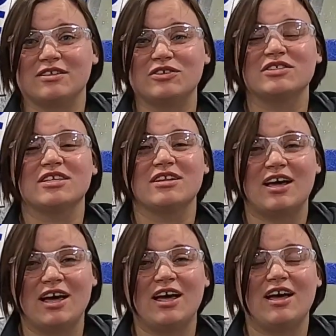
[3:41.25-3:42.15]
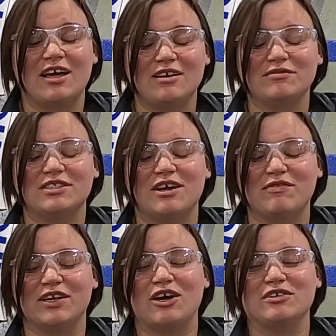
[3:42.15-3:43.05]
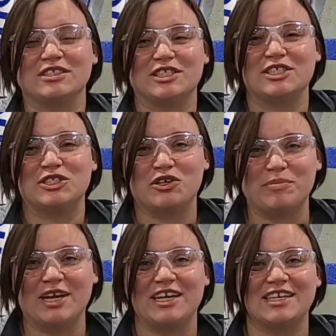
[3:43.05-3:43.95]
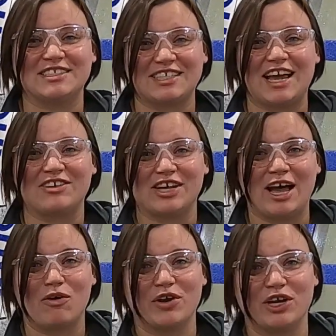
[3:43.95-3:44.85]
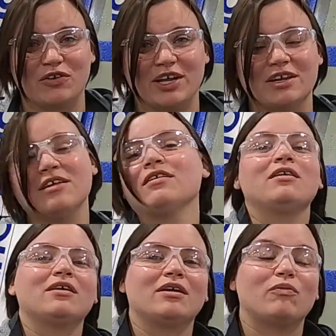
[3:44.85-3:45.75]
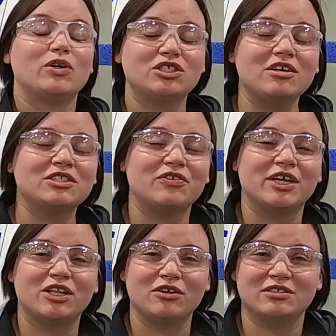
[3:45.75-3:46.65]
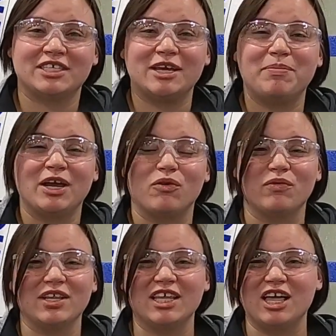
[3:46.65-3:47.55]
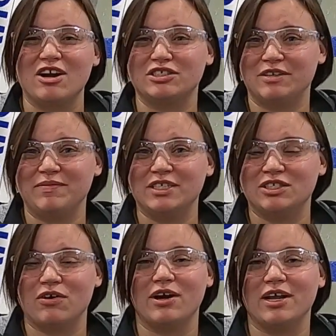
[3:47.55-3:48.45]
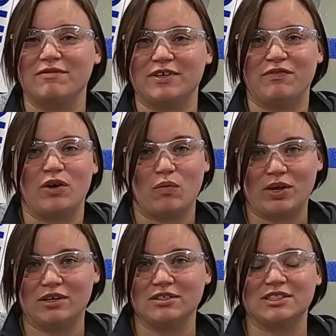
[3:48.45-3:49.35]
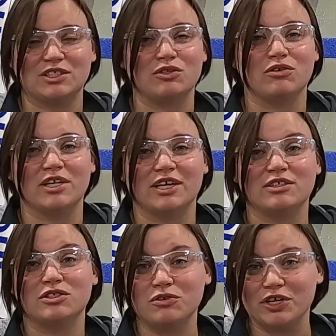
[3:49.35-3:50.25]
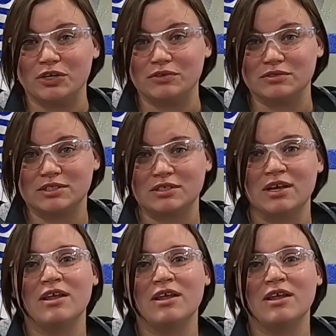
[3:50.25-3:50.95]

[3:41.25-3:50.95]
There's a lot of stuff that goes into determining exactly how we do it, which also includes keeping a really large inventory of different wheels and tooling to use.